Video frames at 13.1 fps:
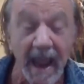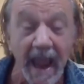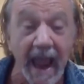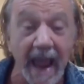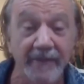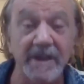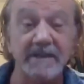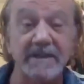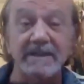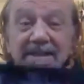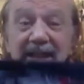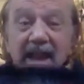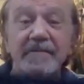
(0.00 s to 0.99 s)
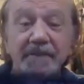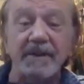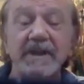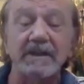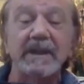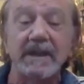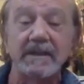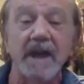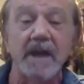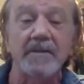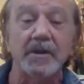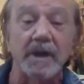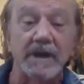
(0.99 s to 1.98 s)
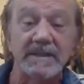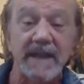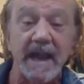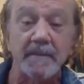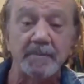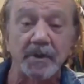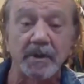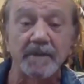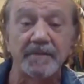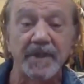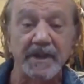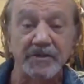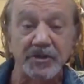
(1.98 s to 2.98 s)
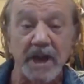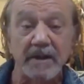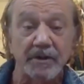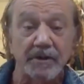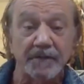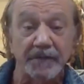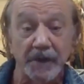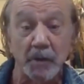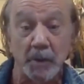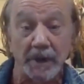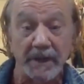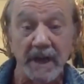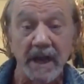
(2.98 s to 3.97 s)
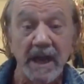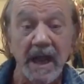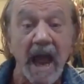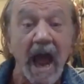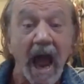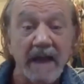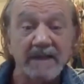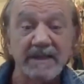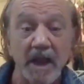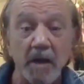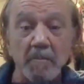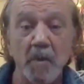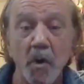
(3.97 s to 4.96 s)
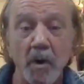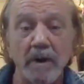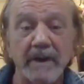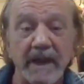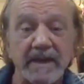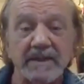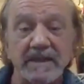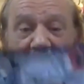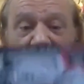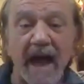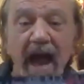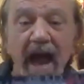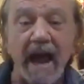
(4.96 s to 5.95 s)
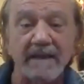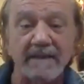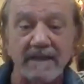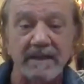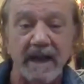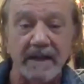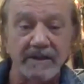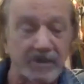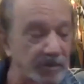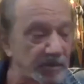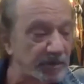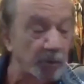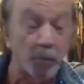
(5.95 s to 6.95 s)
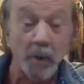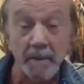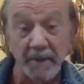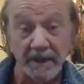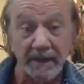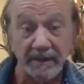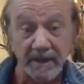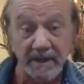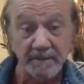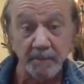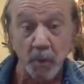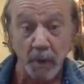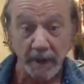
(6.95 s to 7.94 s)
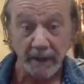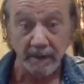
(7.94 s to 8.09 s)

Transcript: And this is definitely another example of the gender fluid. I sell more of these to guys than I do to women at this point.